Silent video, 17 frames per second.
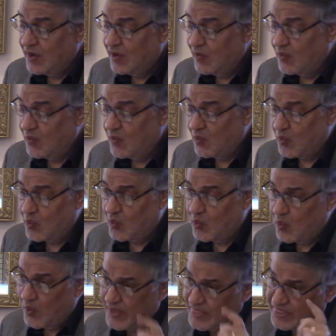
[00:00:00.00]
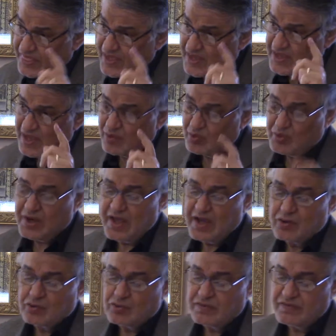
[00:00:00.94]
one thing I would like to
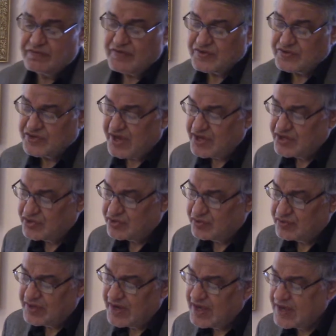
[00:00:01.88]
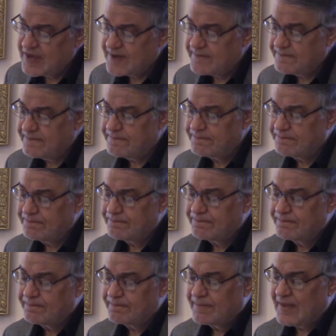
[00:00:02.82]
emphasize today
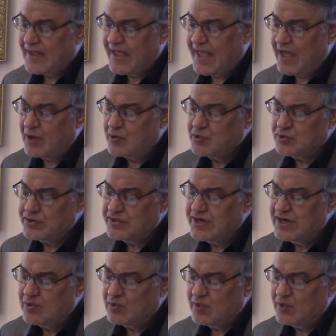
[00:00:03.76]
how you deal with it